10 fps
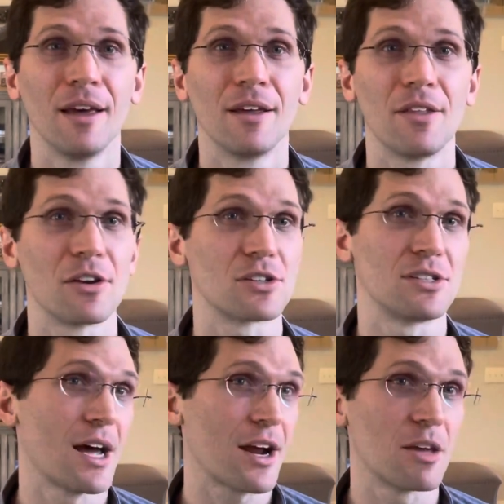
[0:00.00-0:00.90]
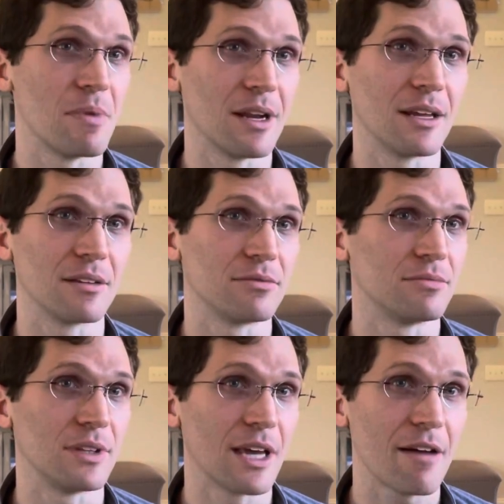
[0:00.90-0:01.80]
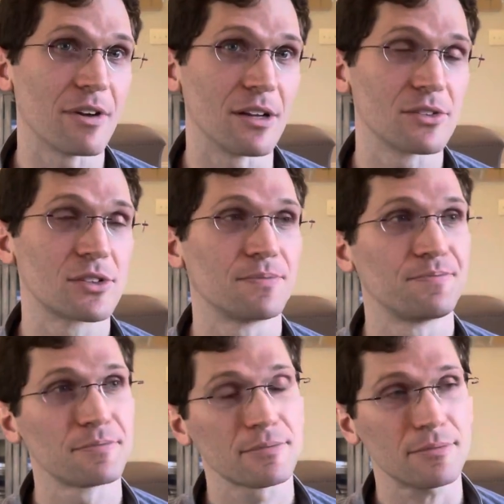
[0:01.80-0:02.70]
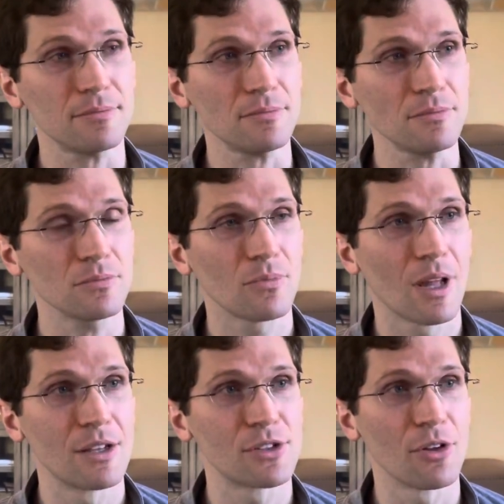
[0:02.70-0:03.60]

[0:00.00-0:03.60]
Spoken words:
They're just documenting the evidence. And so